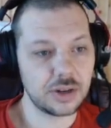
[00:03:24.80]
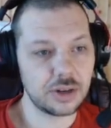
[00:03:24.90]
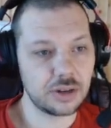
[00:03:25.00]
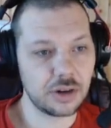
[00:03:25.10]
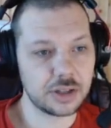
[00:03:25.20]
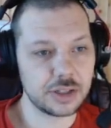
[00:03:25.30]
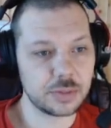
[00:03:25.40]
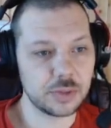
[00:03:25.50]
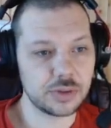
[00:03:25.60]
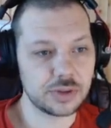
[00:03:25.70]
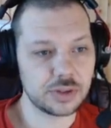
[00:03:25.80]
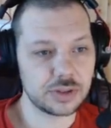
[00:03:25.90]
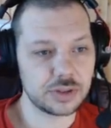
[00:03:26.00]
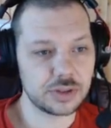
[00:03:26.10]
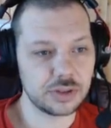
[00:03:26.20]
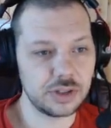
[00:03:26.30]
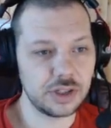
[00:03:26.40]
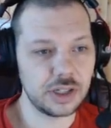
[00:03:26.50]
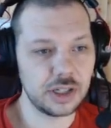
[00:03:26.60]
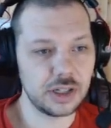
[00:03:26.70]
All right, these boots
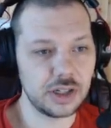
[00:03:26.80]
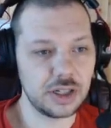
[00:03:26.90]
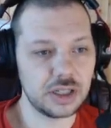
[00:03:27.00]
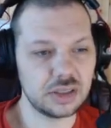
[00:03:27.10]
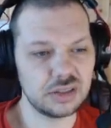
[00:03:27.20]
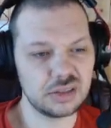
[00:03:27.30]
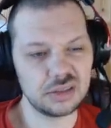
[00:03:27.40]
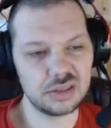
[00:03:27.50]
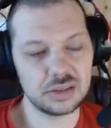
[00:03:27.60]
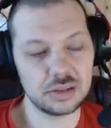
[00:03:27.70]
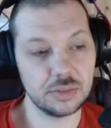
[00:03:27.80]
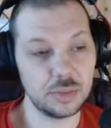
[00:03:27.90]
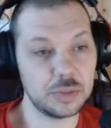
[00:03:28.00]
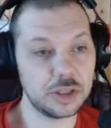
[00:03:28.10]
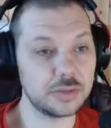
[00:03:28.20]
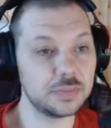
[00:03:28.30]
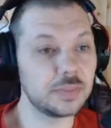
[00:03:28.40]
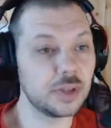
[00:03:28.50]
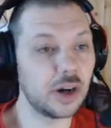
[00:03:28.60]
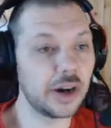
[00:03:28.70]
uh, could be better.
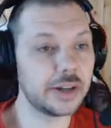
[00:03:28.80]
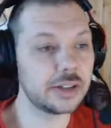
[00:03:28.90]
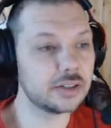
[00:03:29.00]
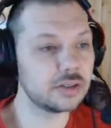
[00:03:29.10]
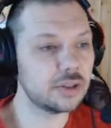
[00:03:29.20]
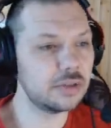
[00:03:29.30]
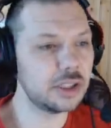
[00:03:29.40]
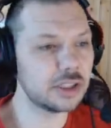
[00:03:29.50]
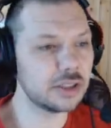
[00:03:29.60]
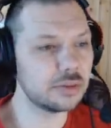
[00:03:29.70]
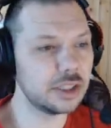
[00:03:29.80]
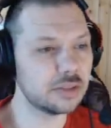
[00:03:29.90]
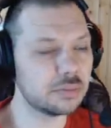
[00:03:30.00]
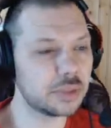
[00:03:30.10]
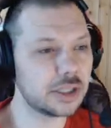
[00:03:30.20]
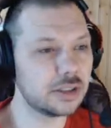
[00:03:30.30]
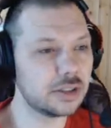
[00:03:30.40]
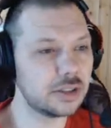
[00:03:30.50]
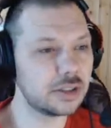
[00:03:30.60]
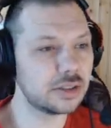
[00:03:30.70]
All right, what do we need? We need a
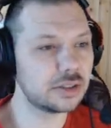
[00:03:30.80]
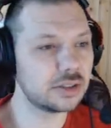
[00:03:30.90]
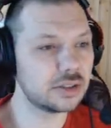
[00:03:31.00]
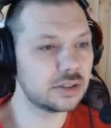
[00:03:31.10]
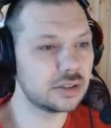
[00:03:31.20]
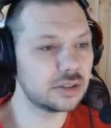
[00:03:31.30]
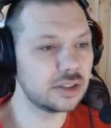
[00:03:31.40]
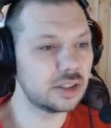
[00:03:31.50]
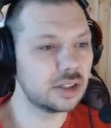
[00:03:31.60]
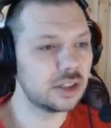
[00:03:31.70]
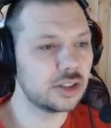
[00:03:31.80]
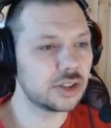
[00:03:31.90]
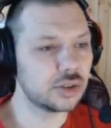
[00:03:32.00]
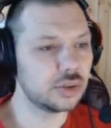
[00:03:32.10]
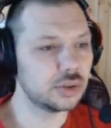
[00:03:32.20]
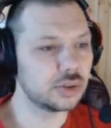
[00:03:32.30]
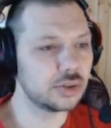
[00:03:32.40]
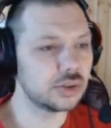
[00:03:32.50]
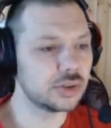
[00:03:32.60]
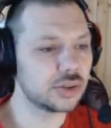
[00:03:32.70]
belt.
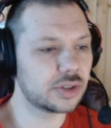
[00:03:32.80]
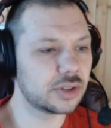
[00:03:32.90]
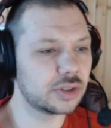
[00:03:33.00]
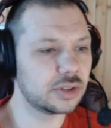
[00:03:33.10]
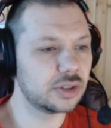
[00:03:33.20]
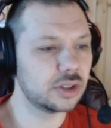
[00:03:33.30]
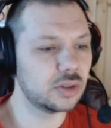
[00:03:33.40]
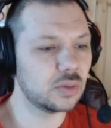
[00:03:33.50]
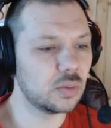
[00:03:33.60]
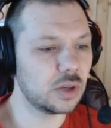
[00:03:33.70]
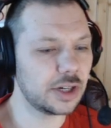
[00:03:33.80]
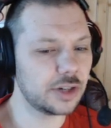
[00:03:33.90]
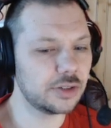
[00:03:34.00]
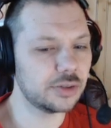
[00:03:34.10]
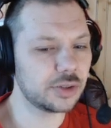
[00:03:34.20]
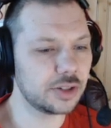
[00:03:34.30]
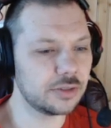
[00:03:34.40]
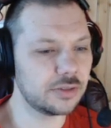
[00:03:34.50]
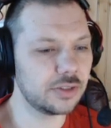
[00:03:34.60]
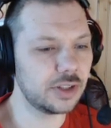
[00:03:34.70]
Shoulders. Why are you trying to
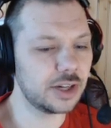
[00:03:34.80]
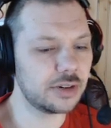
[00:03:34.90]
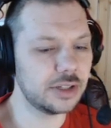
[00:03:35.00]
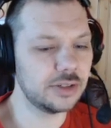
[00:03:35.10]
fly right, you